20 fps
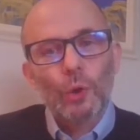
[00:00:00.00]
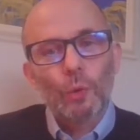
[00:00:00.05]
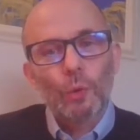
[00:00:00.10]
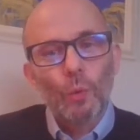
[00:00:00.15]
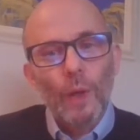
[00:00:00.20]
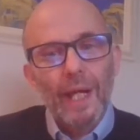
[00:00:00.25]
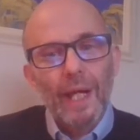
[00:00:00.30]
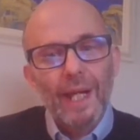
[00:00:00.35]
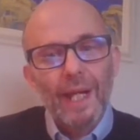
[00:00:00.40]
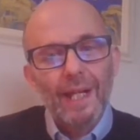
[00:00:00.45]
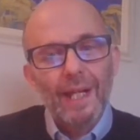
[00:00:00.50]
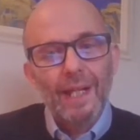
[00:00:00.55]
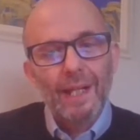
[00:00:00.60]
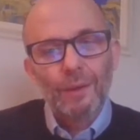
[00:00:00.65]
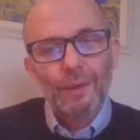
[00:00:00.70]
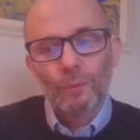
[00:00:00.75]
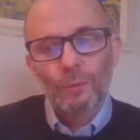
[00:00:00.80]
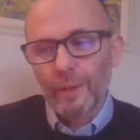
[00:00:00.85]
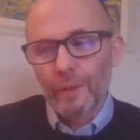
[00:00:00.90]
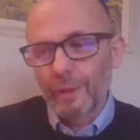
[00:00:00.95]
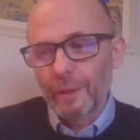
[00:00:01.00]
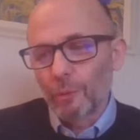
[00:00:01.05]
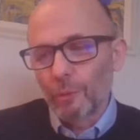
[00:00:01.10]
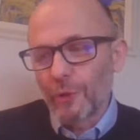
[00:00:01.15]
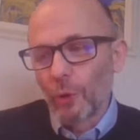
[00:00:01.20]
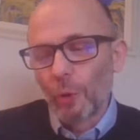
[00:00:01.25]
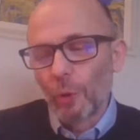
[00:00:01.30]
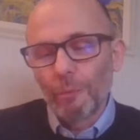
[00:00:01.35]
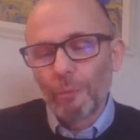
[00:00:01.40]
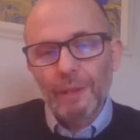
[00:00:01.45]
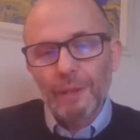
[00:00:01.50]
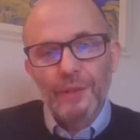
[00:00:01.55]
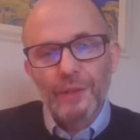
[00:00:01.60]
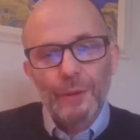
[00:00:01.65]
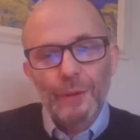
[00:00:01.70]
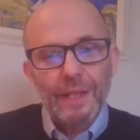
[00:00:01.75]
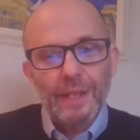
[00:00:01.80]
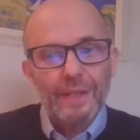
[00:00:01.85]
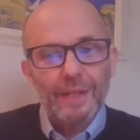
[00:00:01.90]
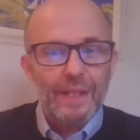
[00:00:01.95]
where we would normally be
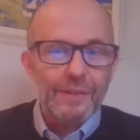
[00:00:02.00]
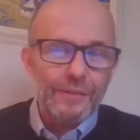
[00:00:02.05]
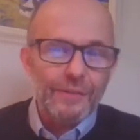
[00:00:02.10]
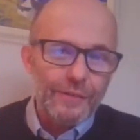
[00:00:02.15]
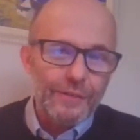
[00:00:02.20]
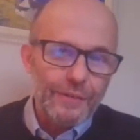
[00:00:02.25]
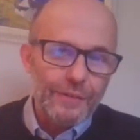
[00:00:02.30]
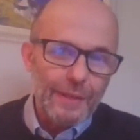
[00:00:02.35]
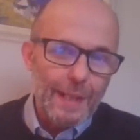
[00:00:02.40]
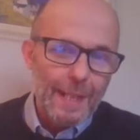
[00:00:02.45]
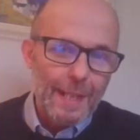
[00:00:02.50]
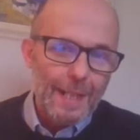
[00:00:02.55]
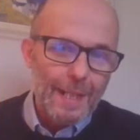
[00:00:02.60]
doing this,